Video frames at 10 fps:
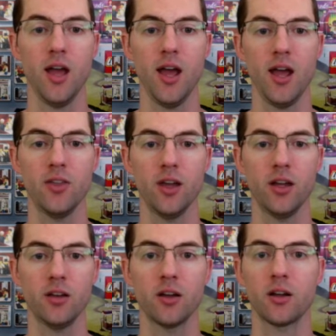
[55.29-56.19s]
and then
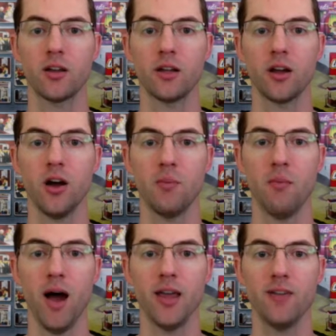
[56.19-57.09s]
click on
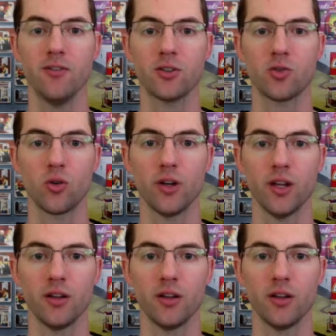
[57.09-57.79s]
My Inventory.